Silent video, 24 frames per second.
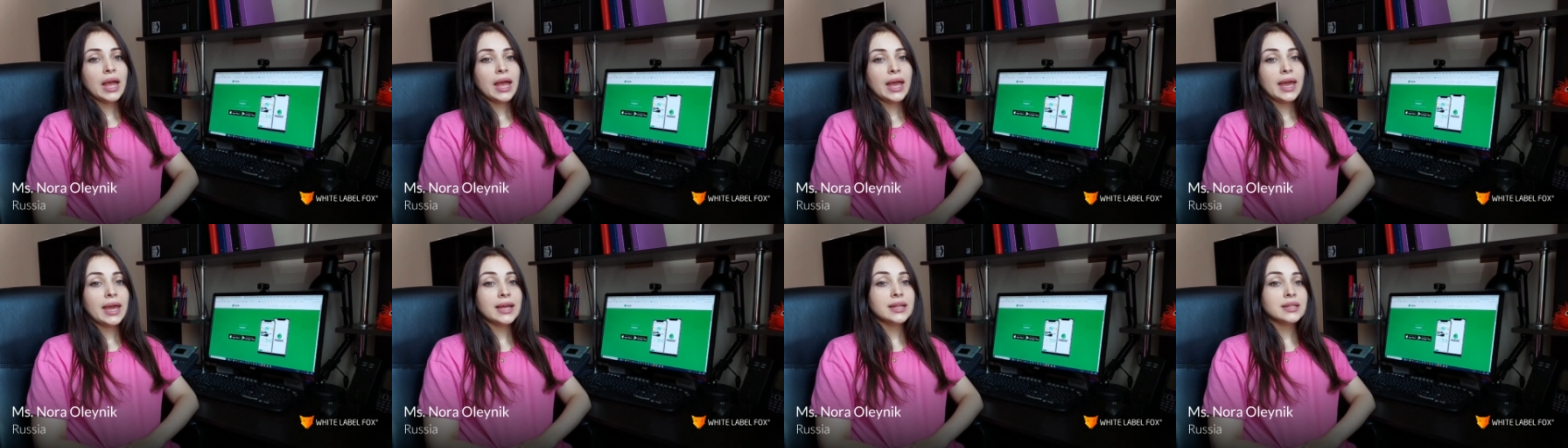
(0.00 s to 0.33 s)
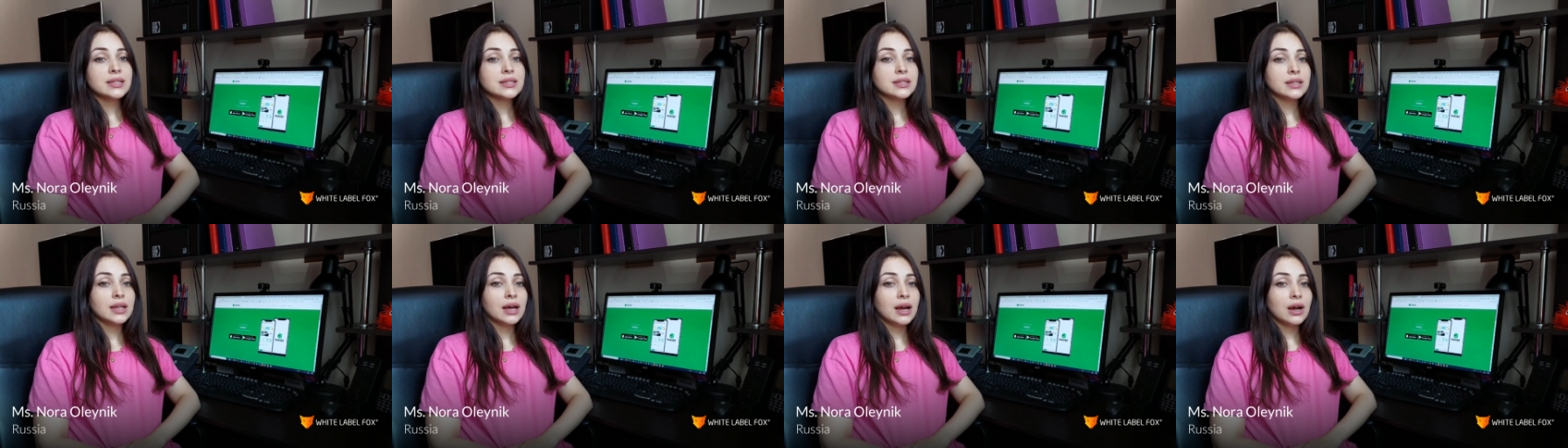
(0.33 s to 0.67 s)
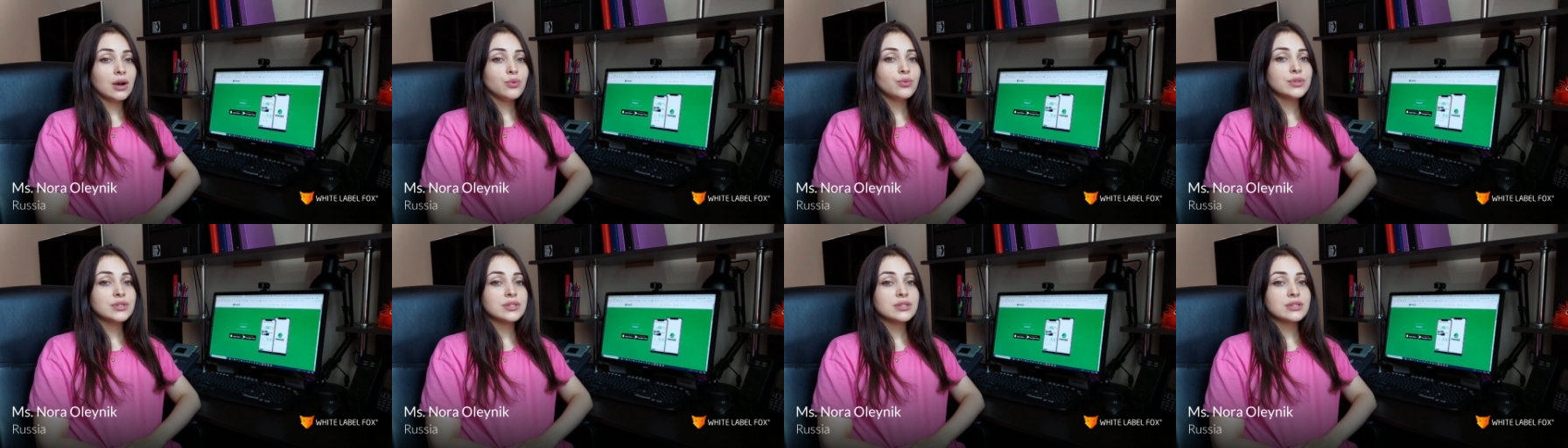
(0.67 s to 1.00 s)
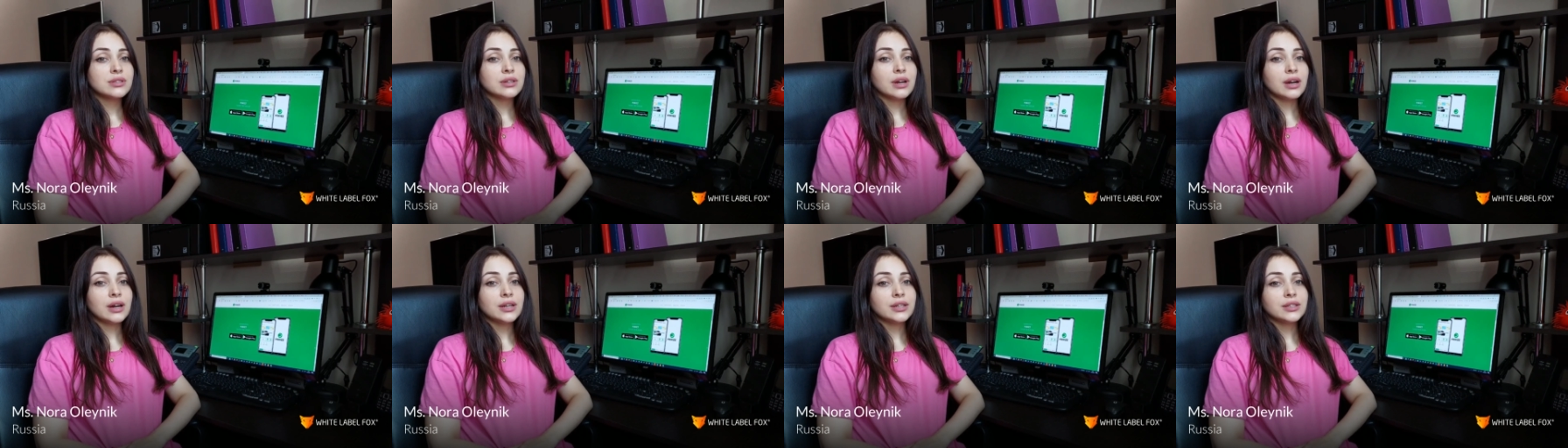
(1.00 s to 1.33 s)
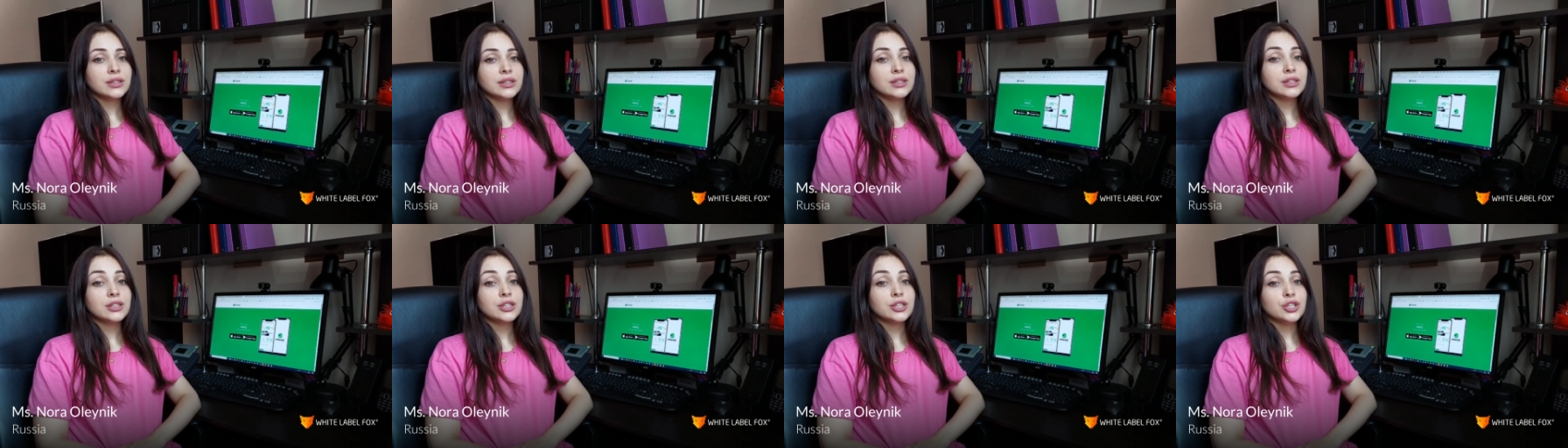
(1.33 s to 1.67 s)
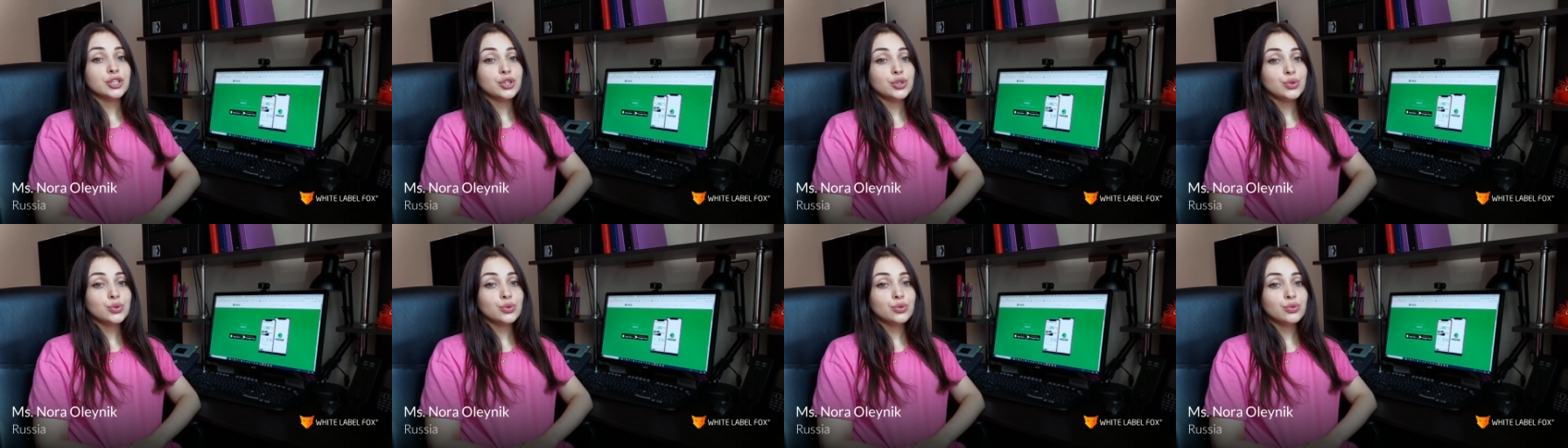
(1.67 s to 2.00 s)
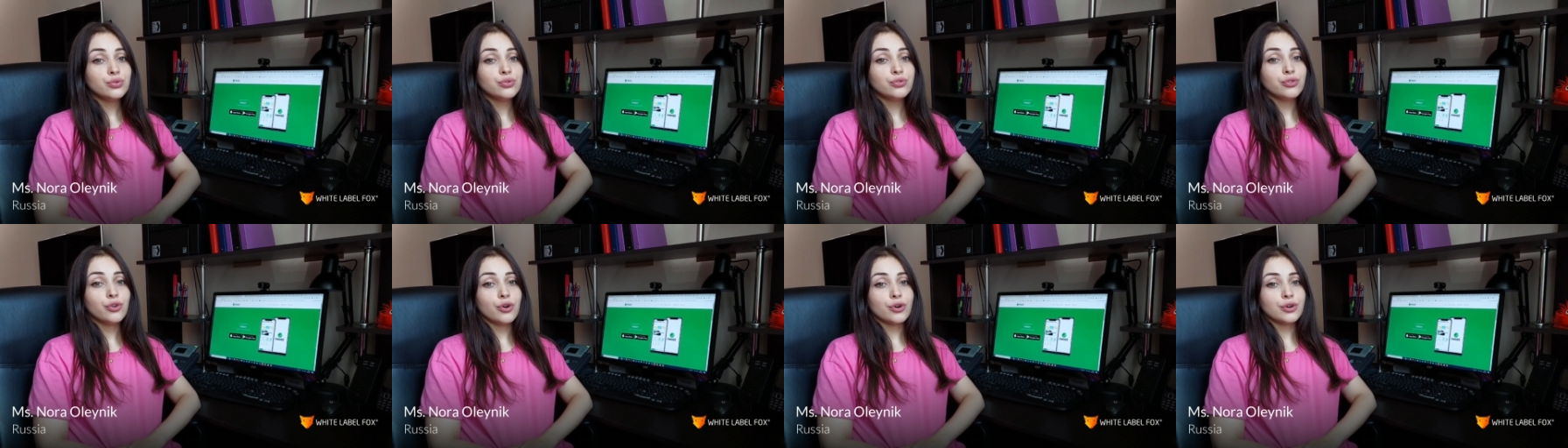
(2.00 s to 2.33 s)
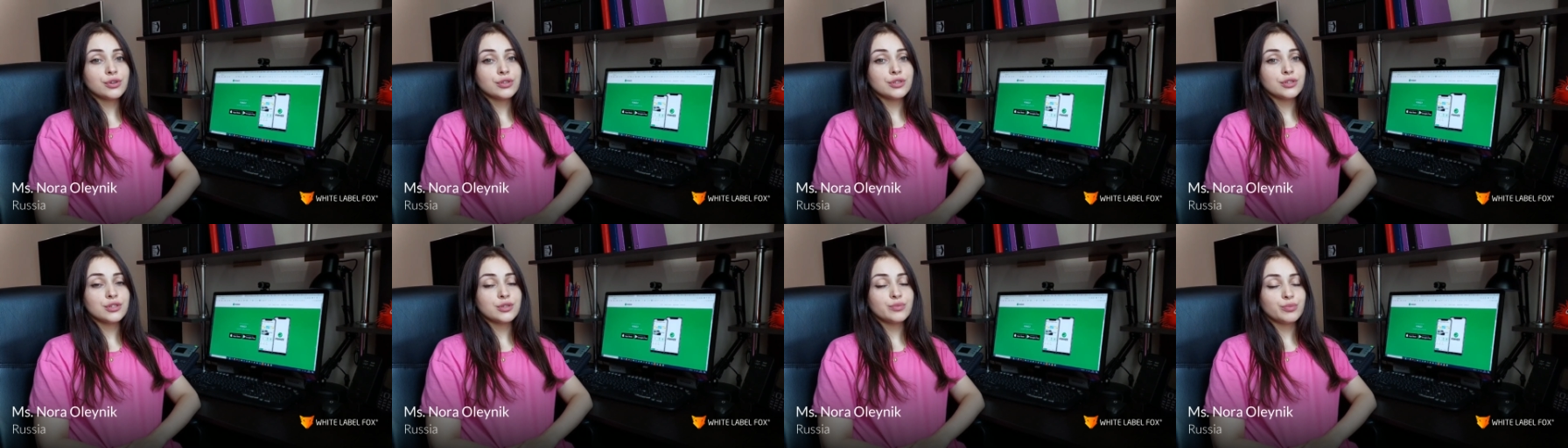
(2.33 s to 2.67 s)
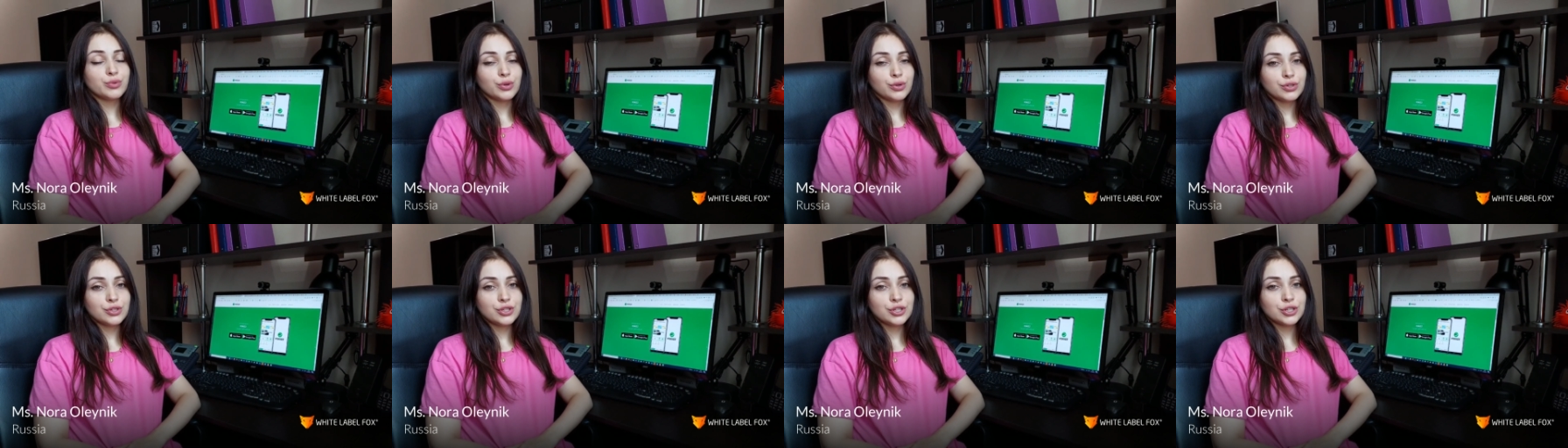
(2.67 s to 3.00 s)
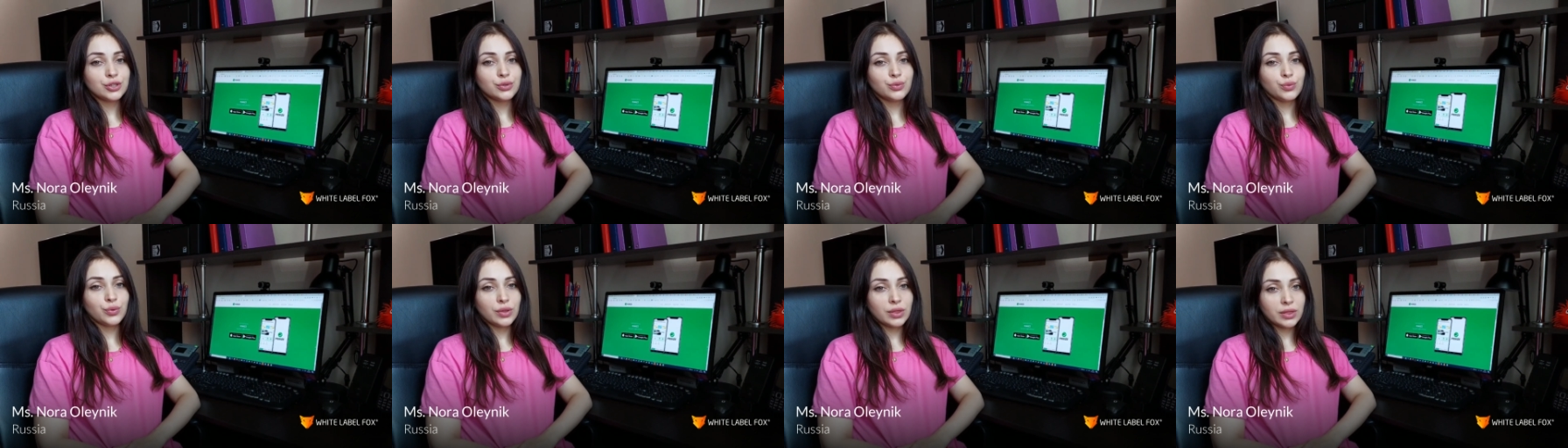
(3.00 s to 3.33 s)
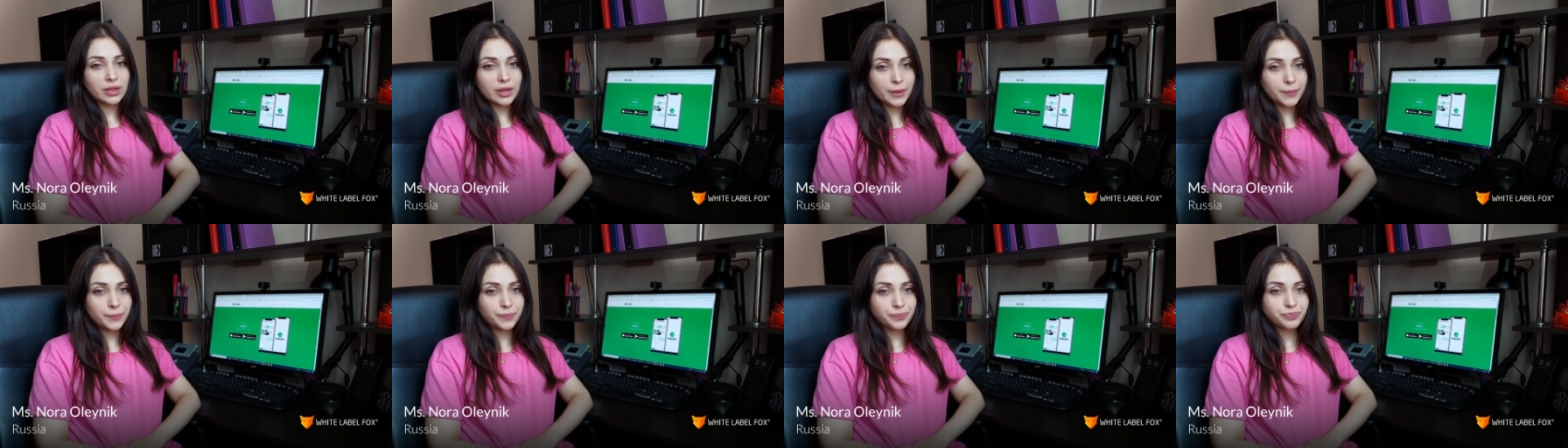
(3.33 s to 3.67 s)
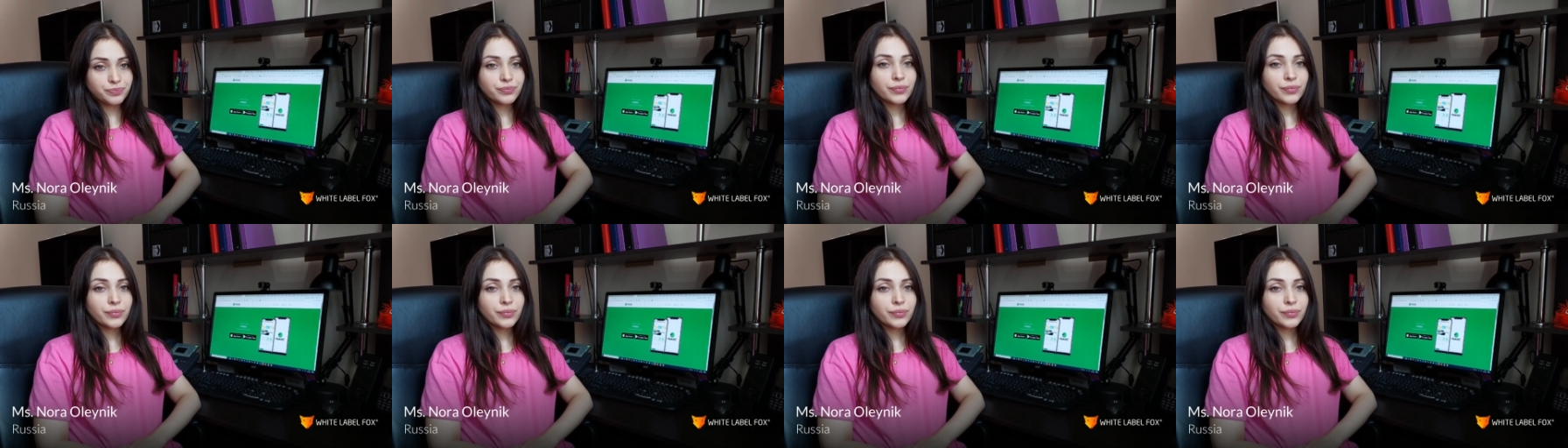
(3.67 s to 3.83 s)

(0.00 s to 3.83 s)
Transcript: and now we started a new Foxizz project with them.